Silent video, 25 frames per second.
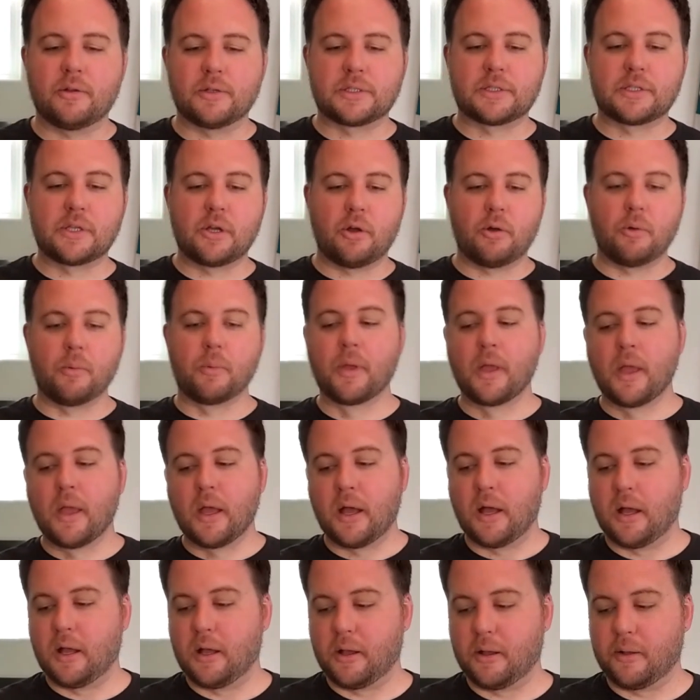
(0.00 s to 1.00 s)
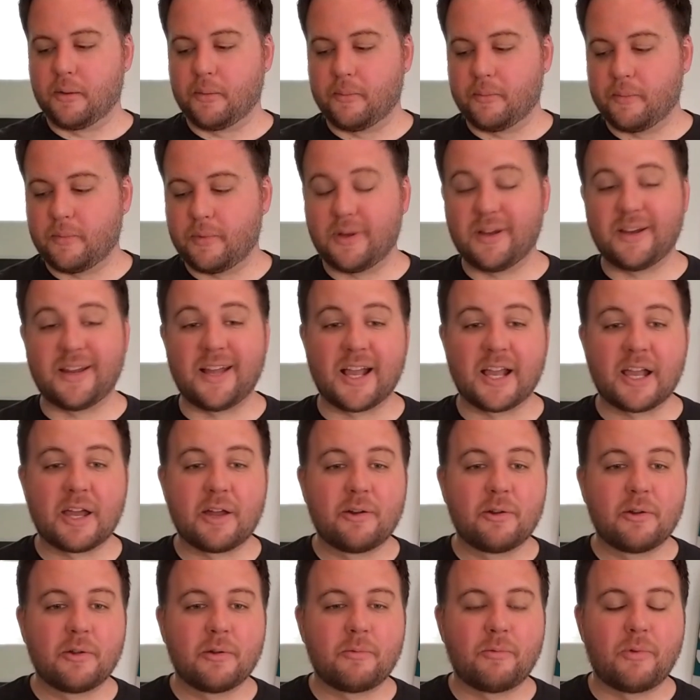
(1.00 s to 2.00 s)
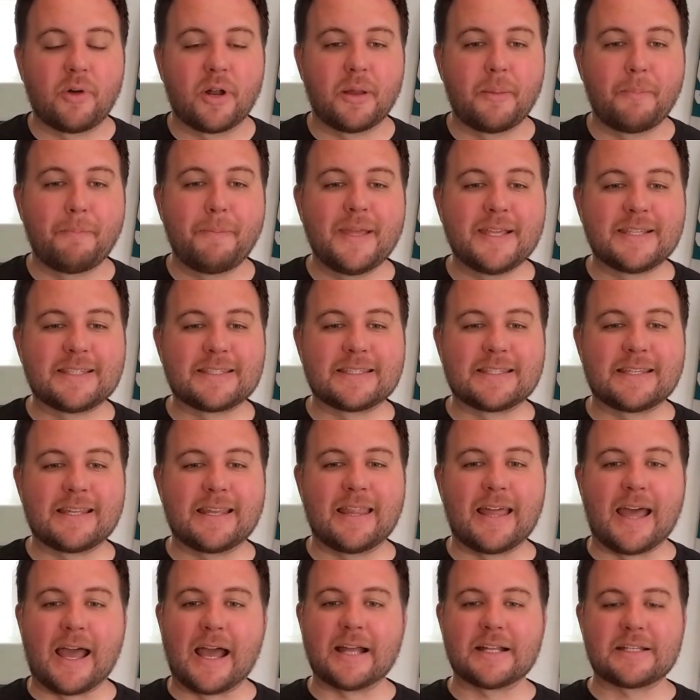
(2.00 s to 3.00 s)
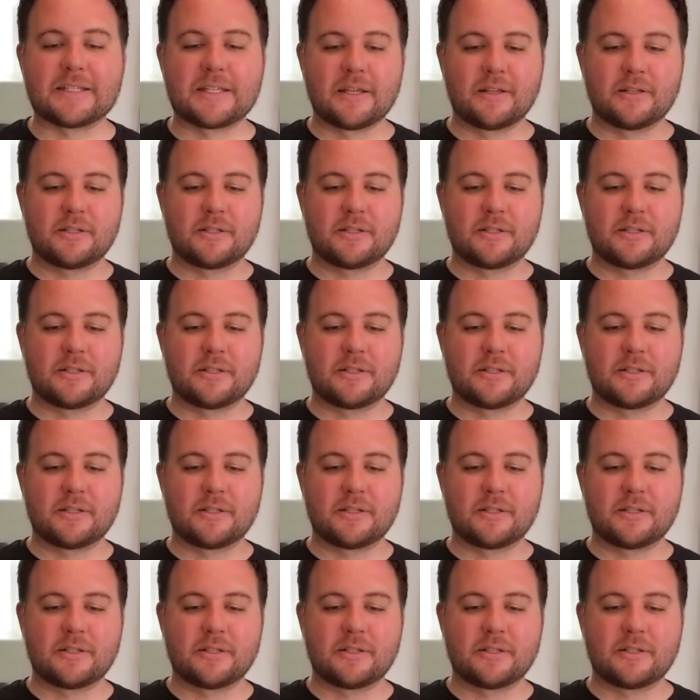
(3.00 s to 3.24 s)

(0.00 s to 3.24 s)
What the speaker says: So you're not going to want to miss that.